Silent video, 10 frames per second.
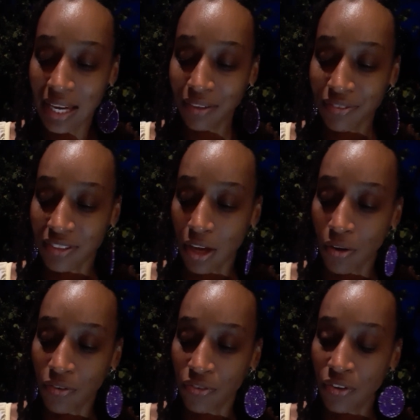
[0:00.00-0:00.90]
of
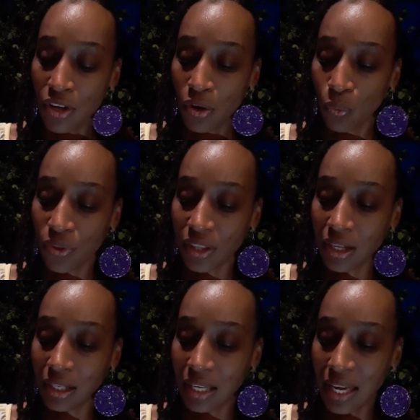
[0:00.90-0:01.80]
self with the
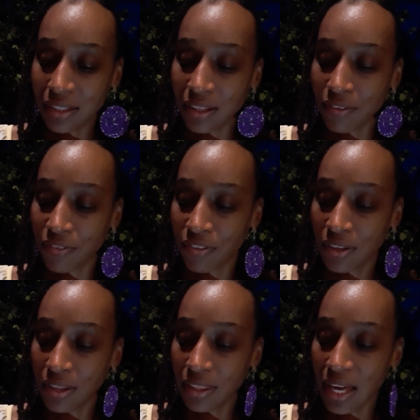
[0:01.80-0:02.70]
collective
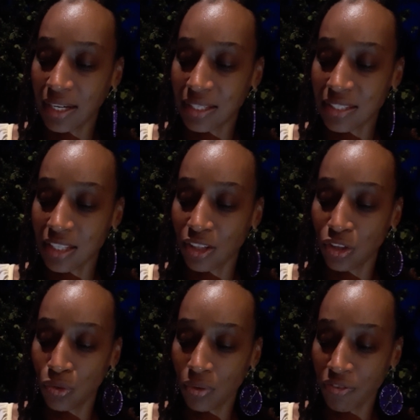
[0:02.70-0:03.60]
that is
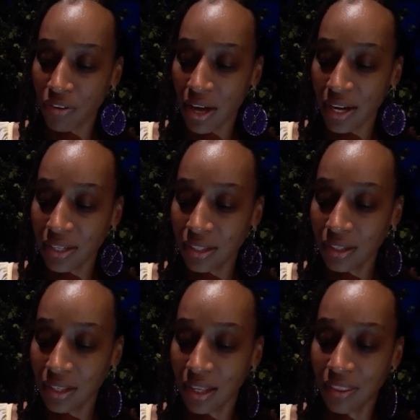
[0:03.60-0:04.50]
unified
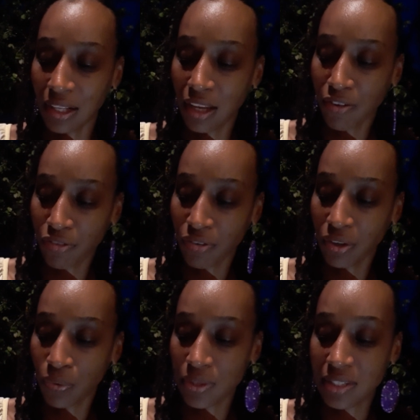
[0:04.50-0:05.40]
in the love
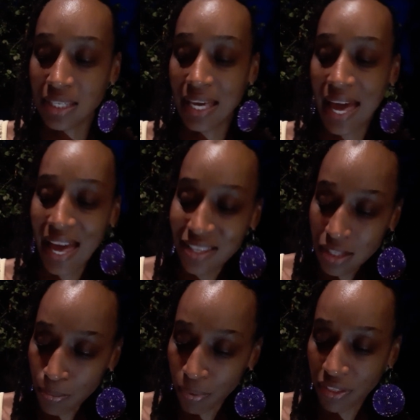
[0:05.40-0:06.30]
frequency as
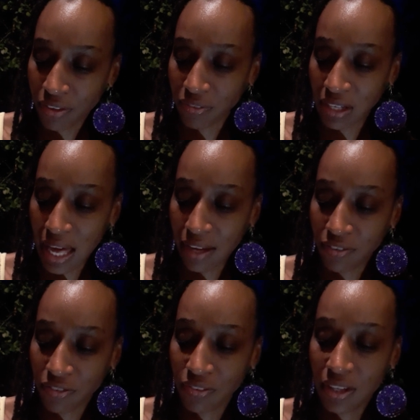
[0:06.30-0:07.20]
the breath of
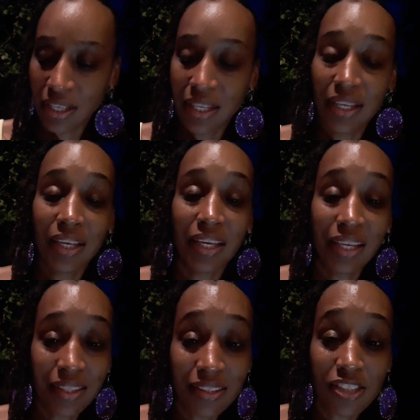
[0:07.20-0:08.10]
life
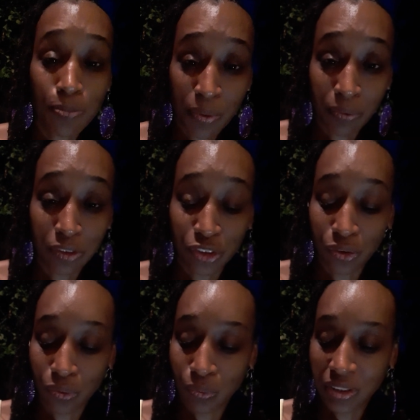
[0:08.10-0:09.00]
in the
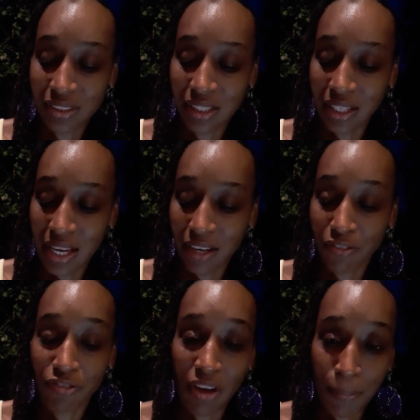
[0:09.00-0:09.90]
spiritual, which is again
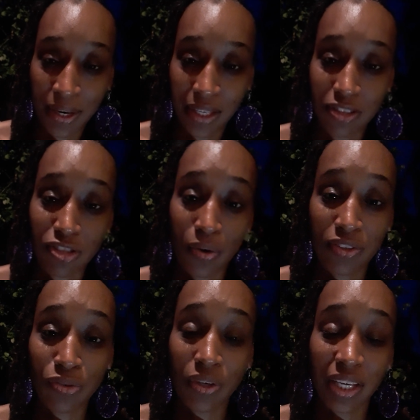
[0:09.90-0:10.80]
feminine. So
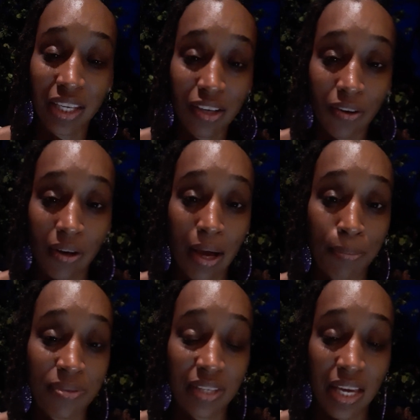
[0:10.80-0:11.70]
as you can hear, I'm
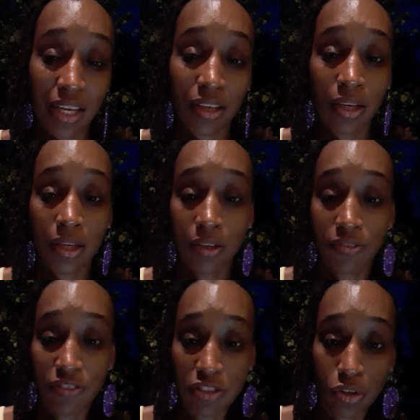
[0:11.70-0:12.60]
saying
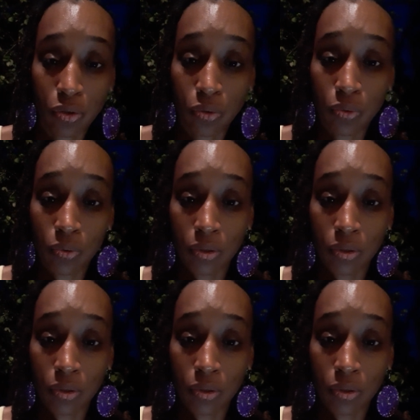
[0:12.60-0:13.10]
physical,